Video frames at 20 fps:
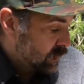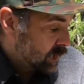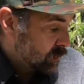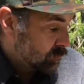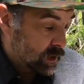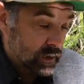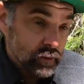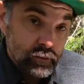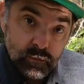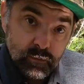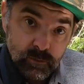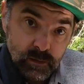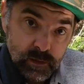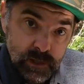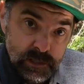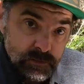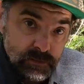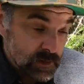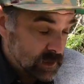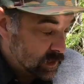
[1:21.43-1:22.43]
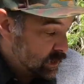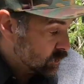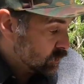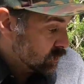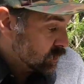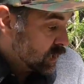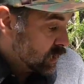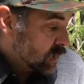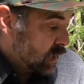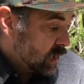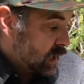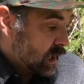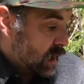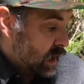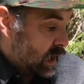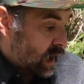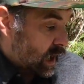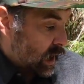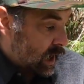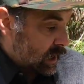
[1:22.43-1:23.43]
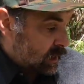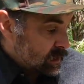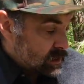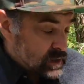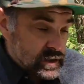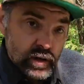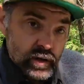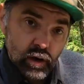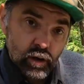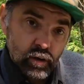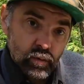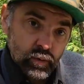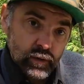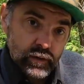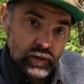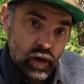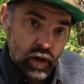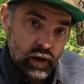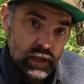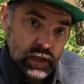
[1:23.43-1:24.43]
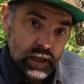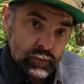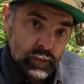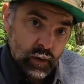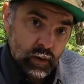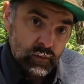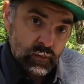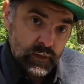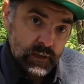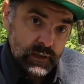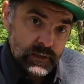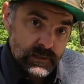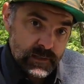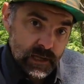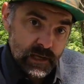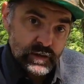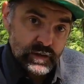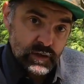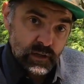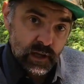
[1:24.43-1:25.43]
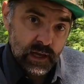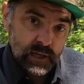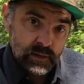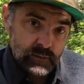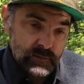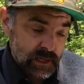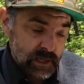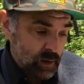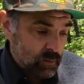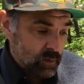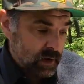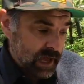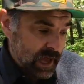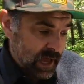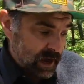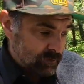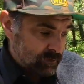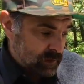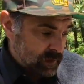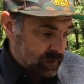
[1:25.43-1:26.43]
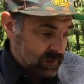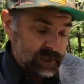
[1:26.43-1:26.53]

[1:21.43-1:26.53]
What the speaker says: But for this video, I'm going to start with talking about the essential items that I want to have the